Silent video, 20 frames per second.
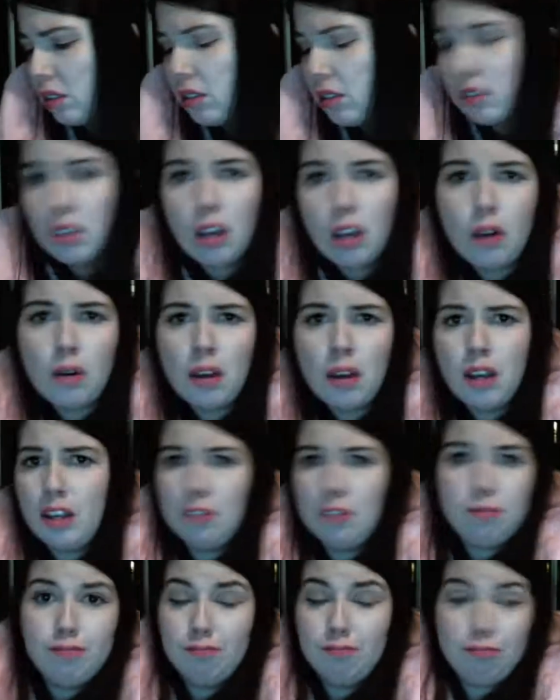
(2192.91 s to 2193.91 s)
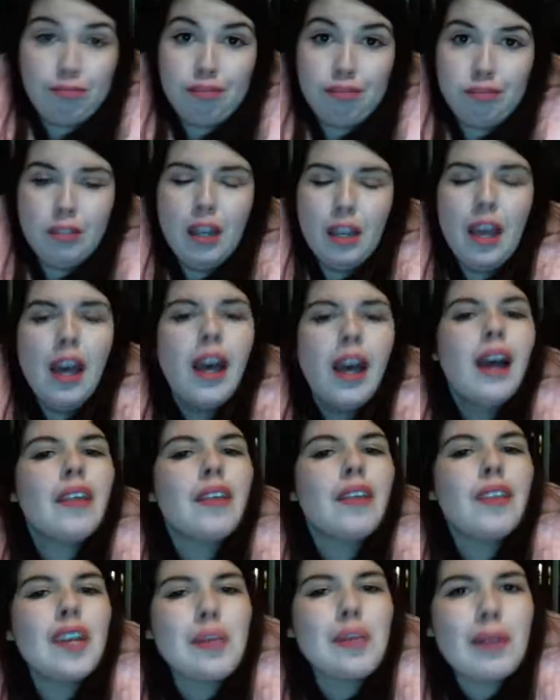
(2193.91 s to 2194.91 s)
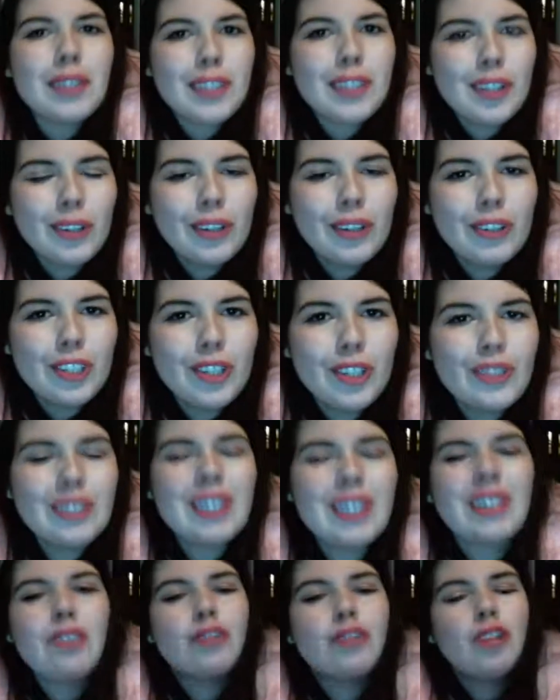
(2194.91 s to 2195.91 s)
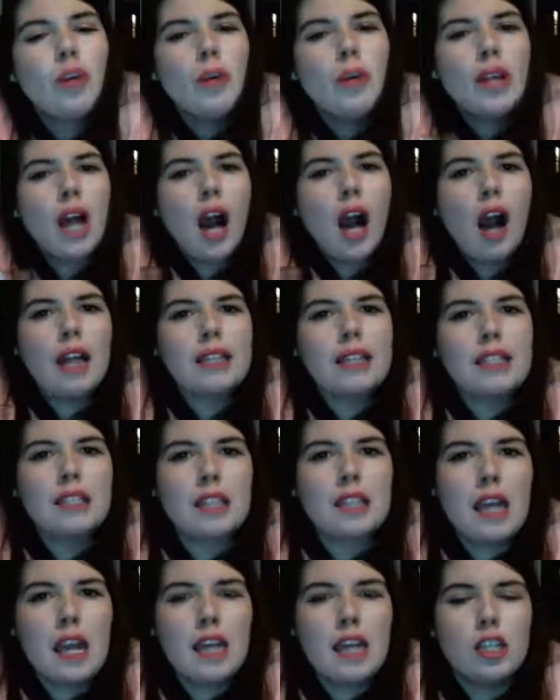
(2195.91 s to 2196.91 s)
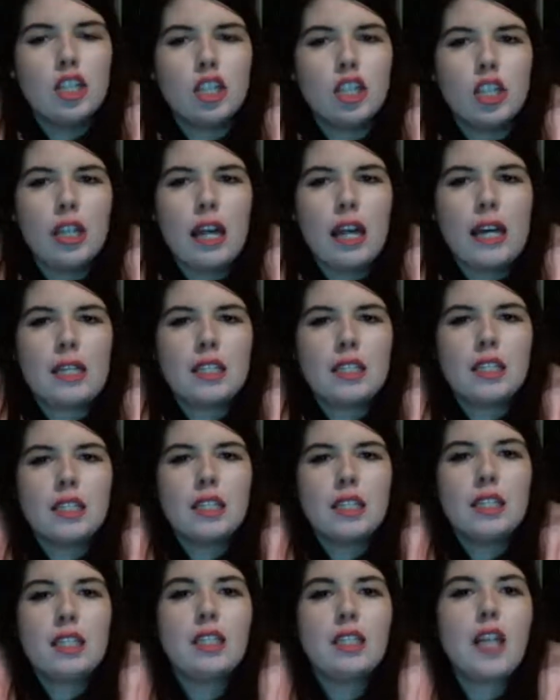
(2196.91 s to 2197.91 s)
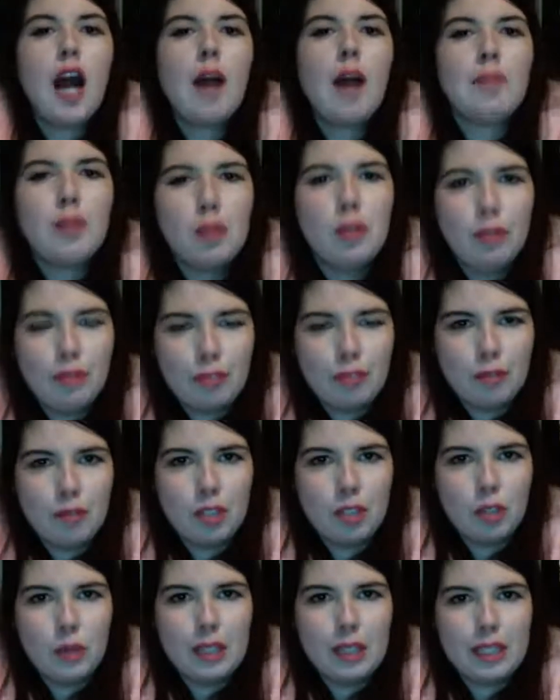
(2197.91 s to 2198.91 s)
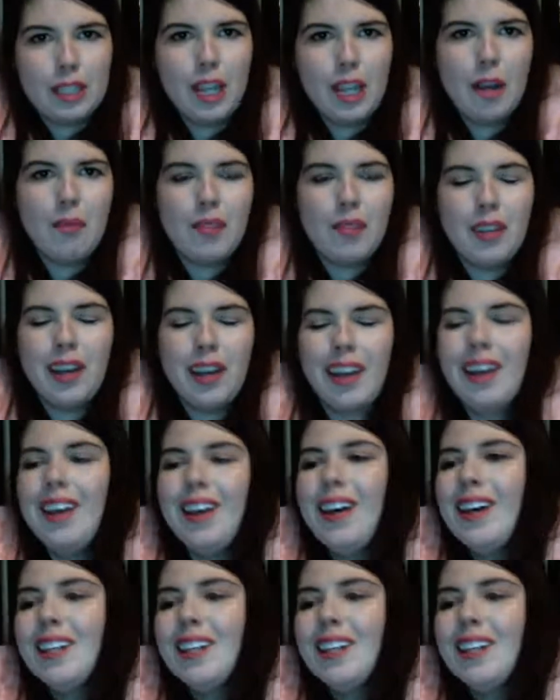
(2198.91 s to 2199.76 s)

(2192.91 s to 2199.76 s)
So, the thing about solo shows is that there's no one on stage to like stop you from doing something.